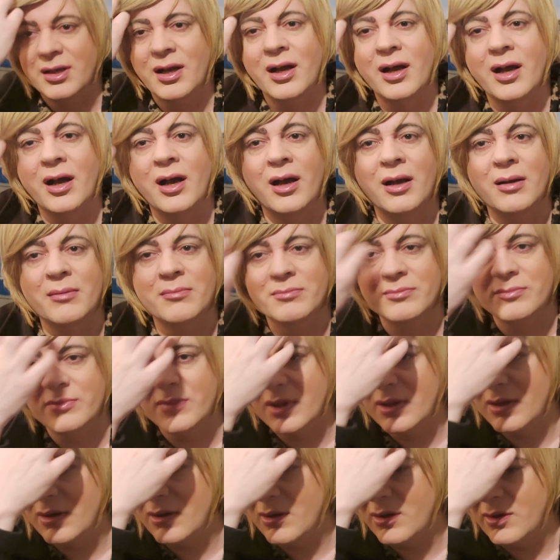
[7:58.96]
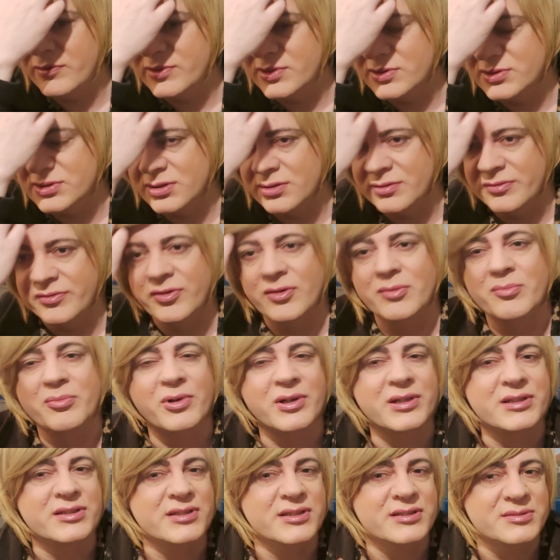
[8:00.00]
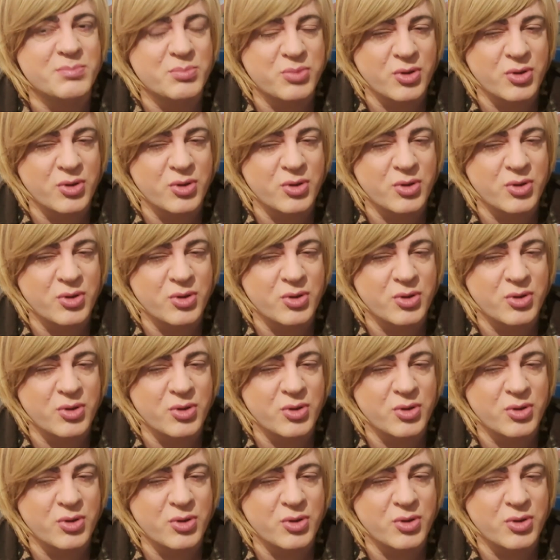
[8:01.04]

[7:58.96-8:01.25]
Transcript: of the two footbridges